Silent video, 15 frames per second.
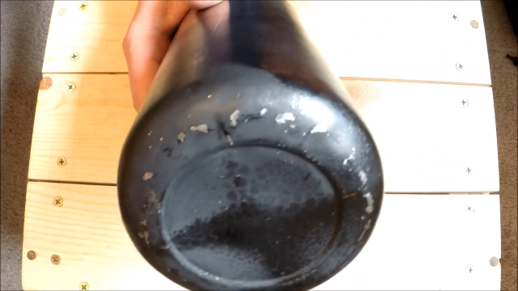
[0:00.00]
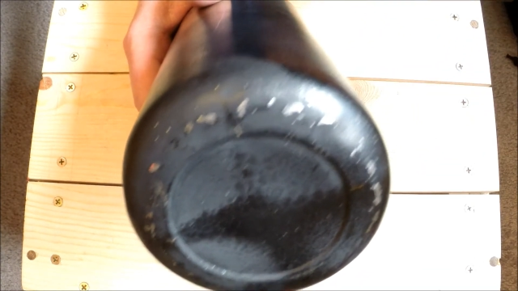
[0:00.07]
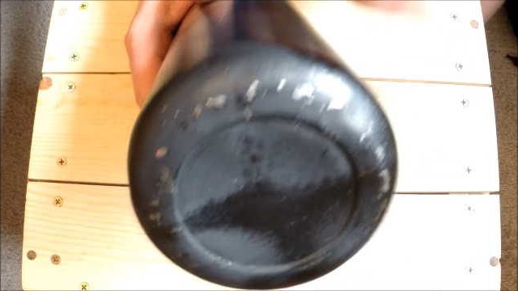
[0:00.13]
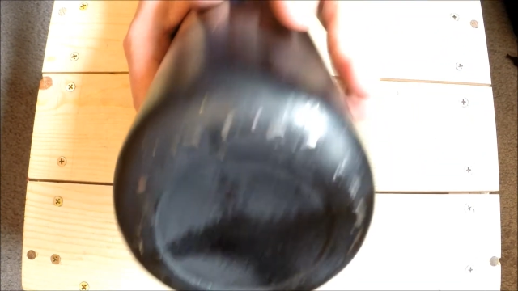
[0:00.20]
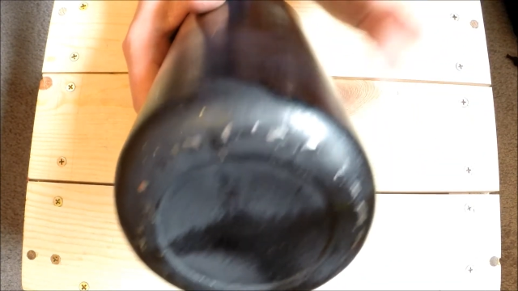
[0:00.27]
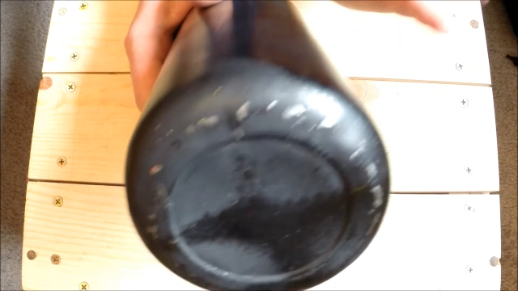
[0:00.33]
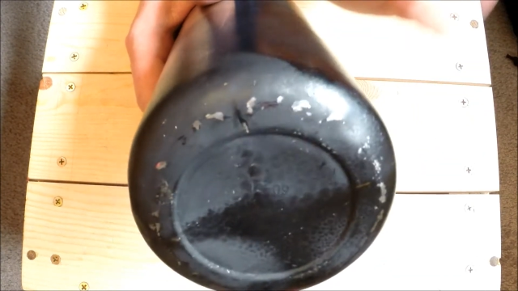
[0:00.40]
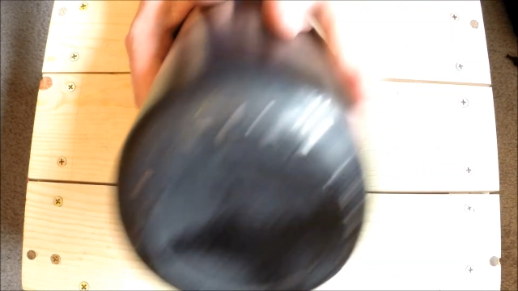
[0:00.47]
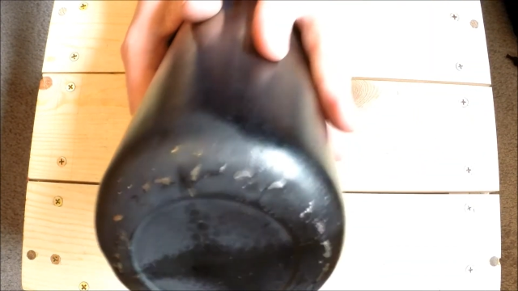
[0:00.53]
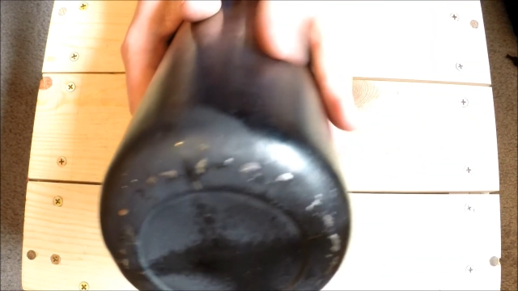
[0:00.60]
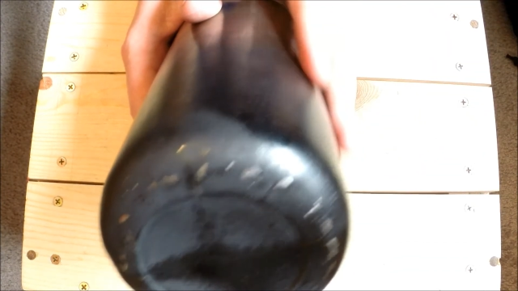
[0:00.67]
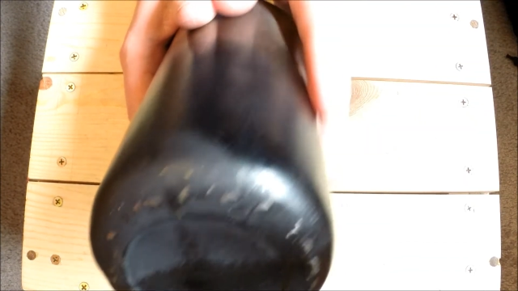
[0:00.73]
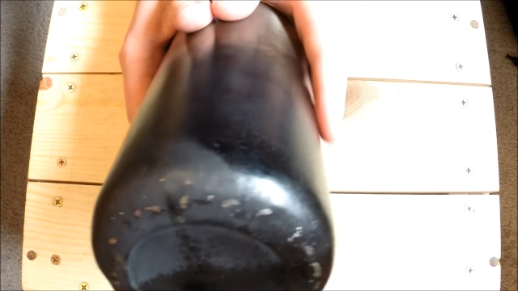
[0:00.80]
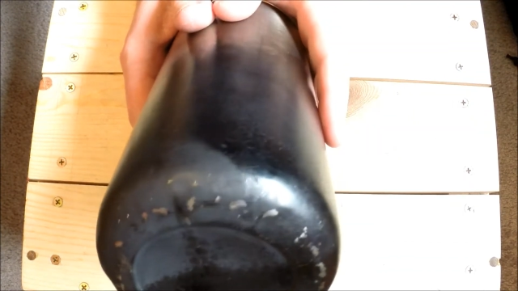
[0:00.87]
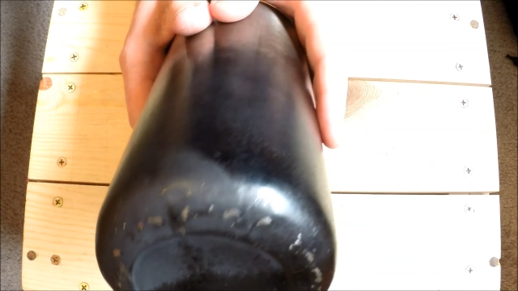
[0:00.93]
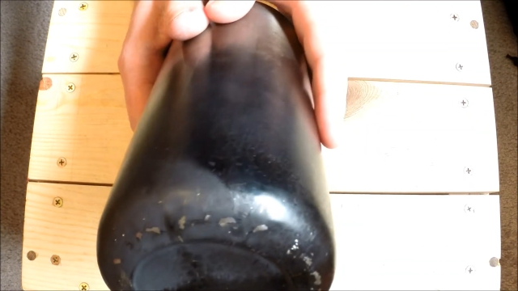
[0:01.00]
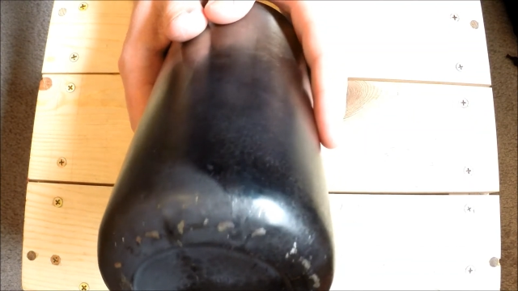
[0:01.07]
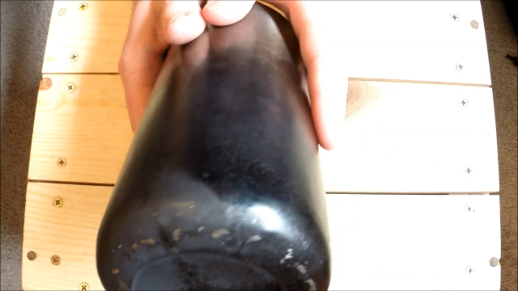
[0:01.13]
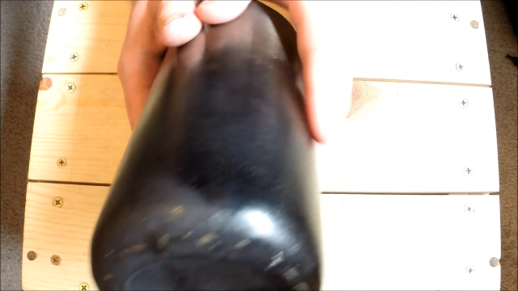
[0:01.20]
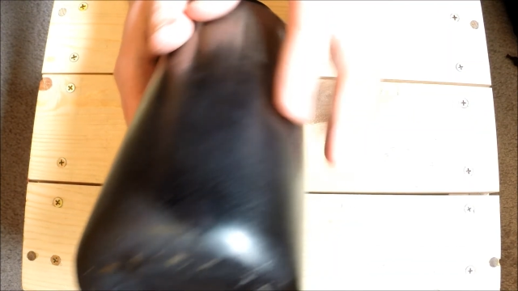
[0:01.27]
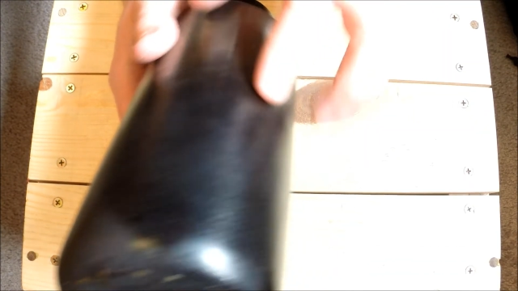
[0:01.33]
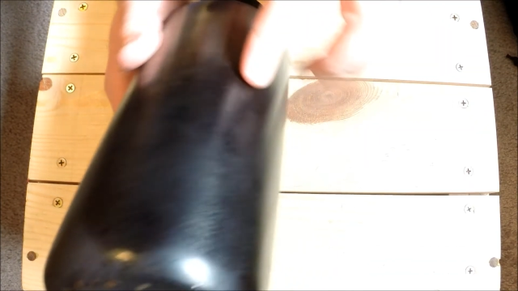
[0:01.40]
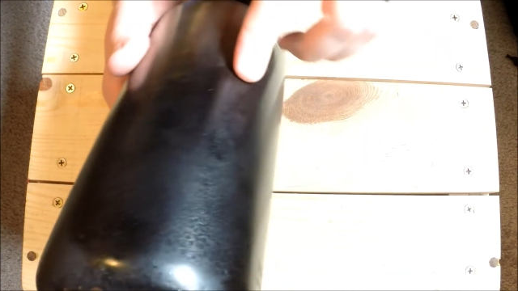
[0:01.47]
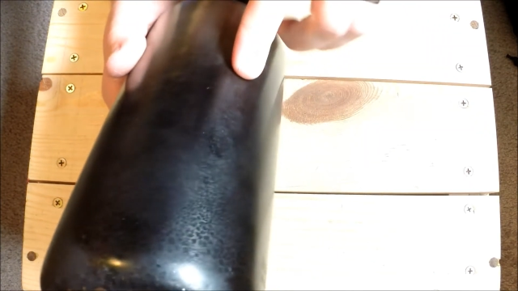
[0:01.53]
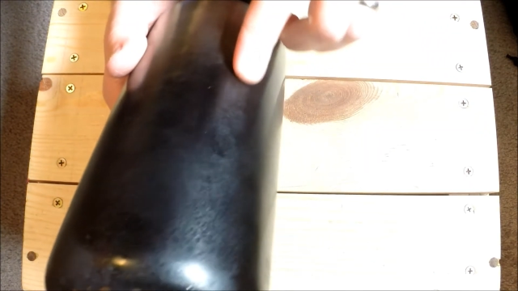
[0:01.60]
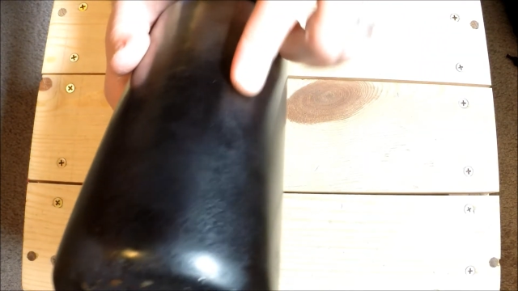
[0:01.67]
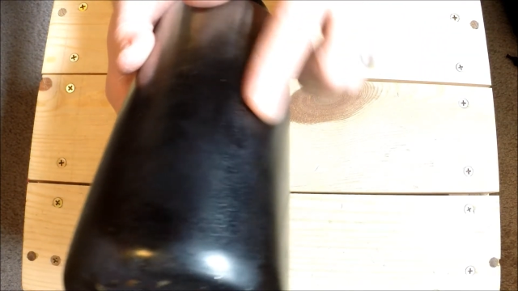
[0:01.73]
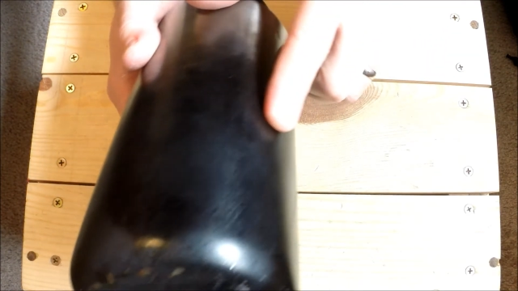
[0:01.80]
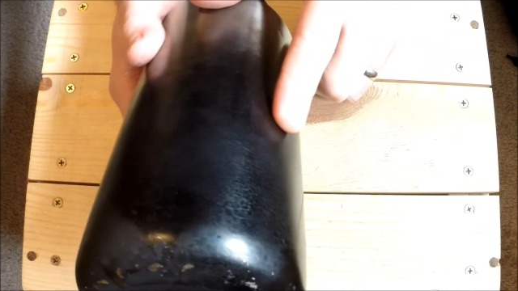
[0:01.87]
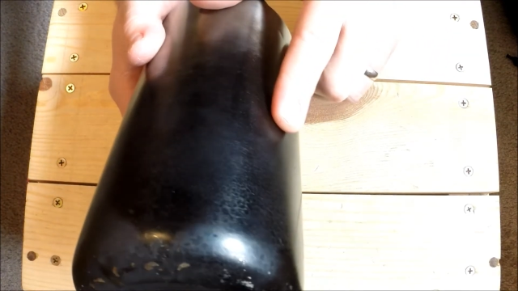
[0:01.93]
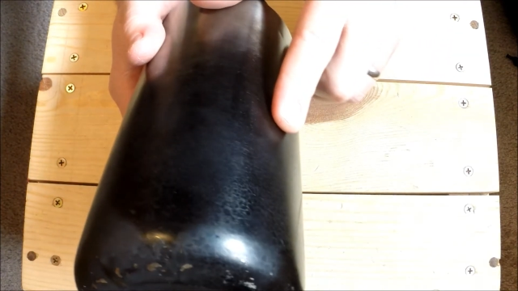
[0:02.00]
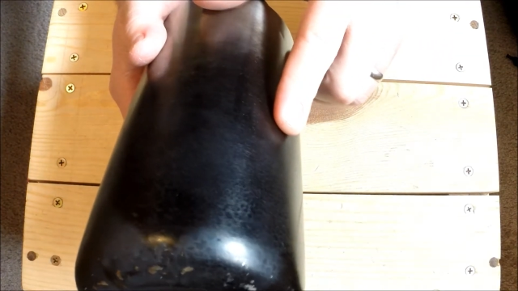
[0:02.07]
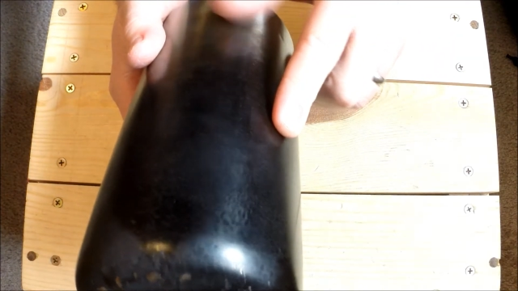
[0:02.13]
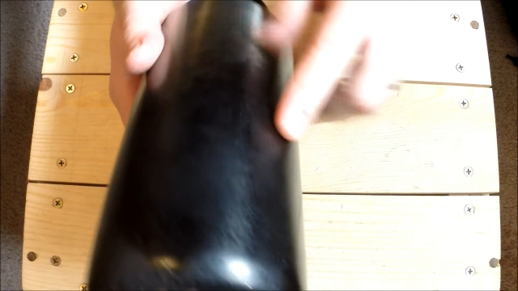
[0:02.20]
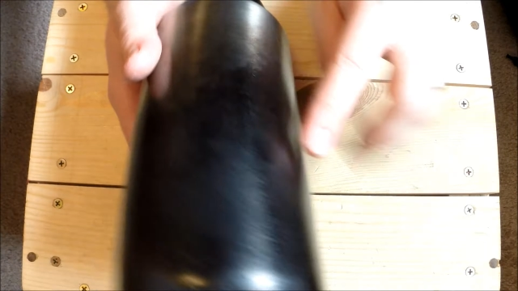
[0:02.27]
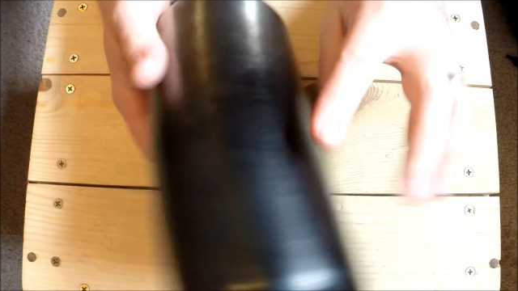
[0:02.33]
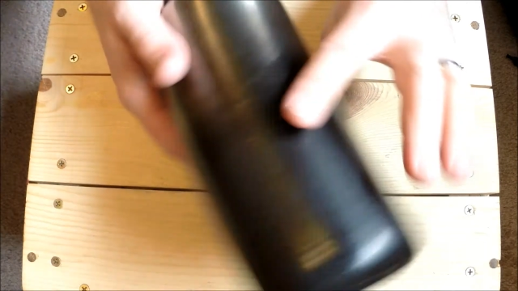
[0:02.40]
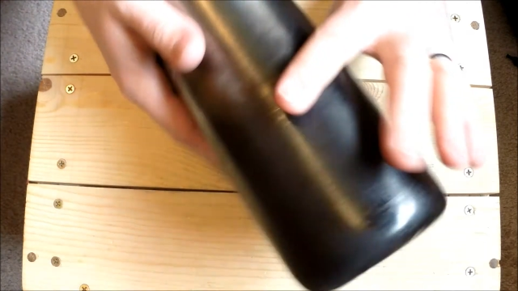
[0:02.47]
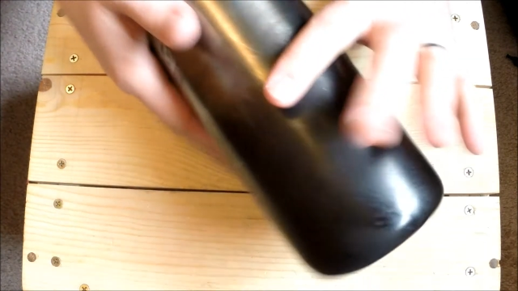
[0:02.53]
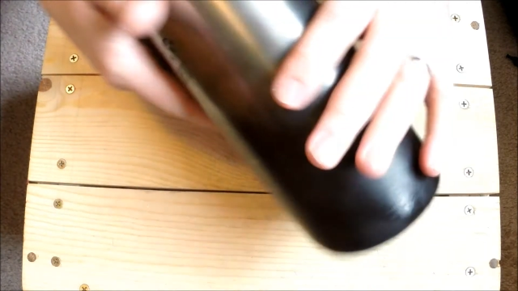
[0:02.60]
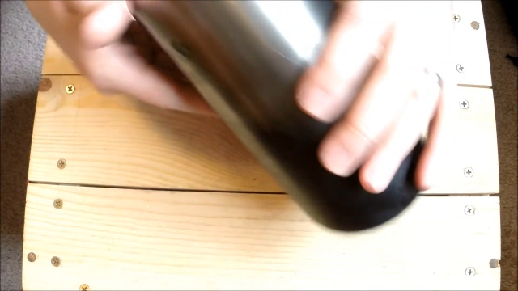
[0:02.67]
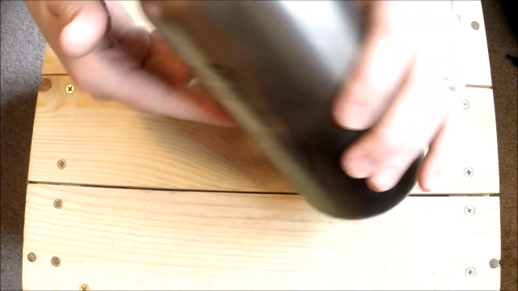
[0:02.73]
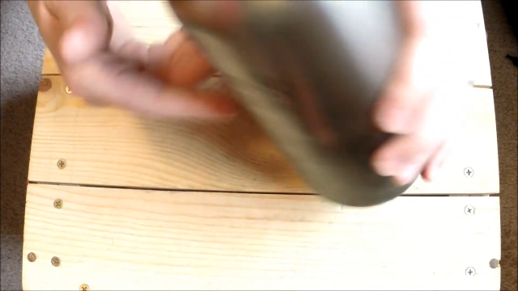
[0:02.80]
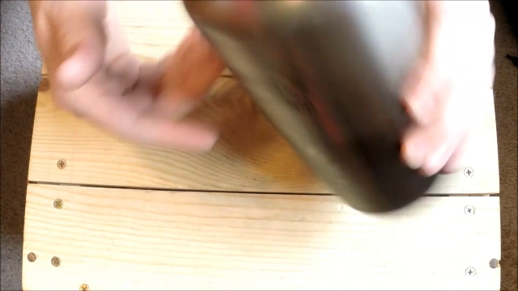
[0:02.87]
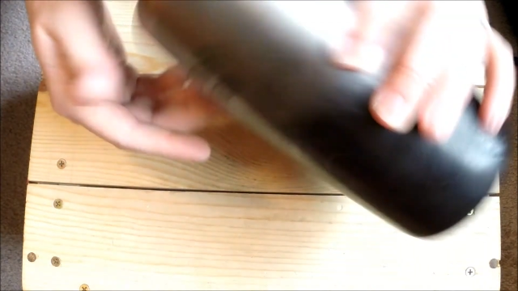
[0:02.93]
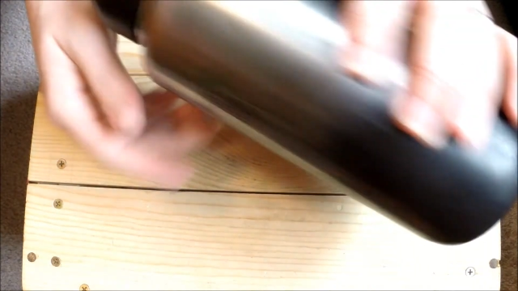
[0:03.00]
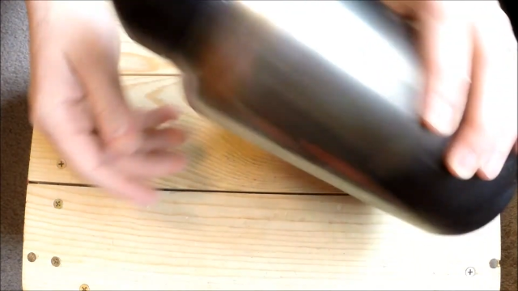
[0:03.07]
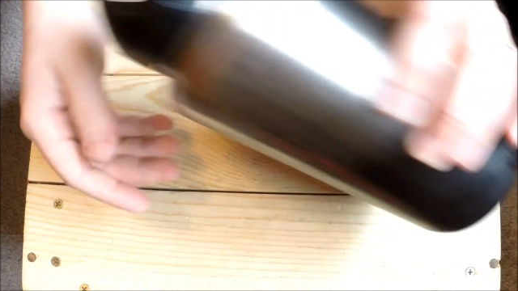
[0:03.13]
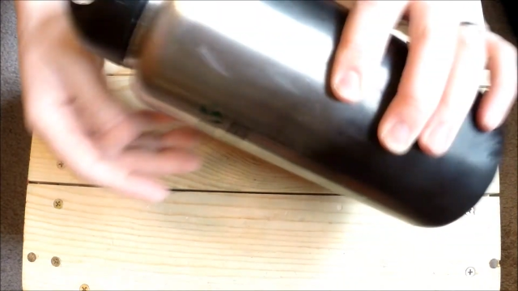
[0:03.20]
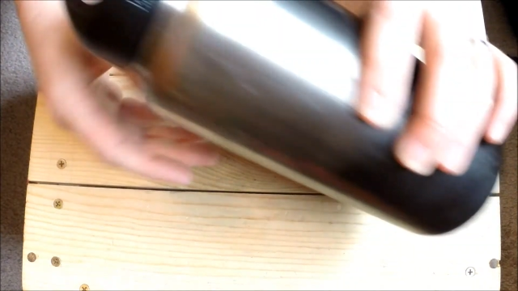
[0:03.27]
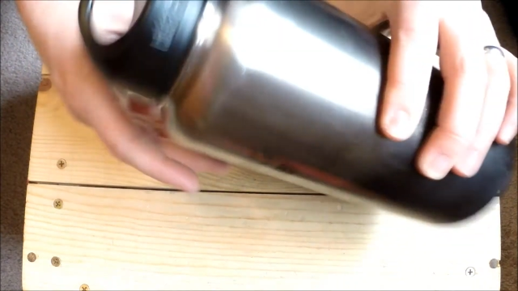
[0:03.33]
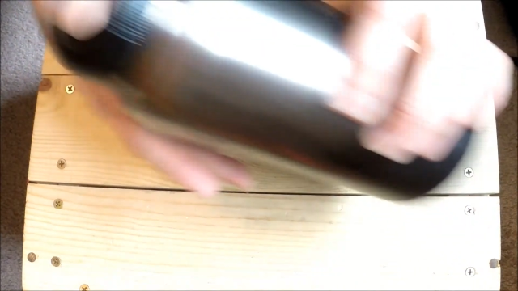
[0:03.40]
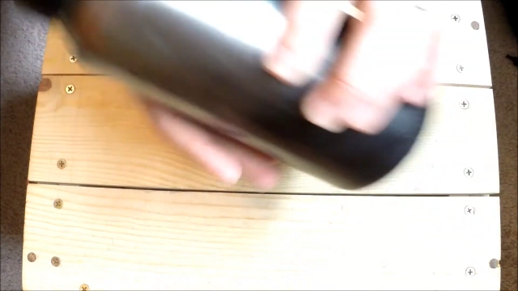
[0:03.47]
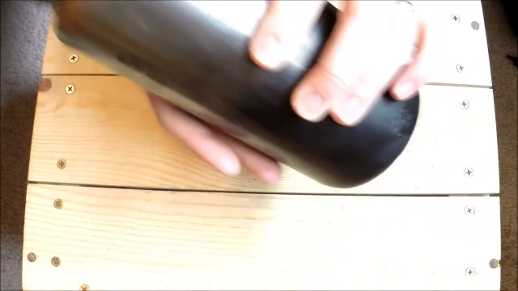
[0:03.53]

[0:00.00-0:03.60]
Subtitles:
(no speaker visible)